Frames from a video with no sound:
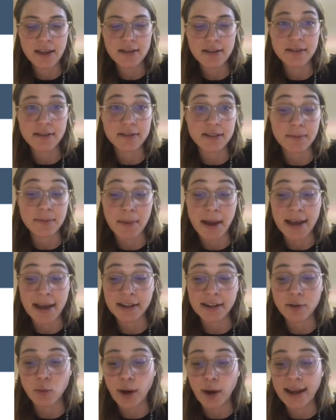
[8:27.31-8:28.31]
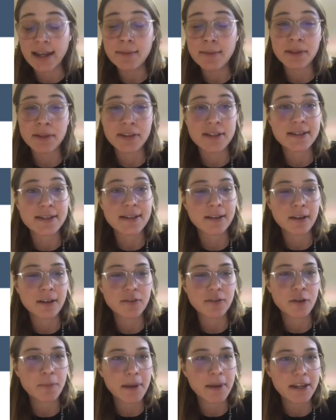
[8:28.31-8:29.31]
systematic way, but there's a lot
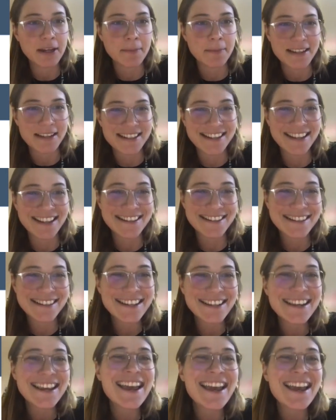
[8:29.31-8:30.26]
of opinion pieces.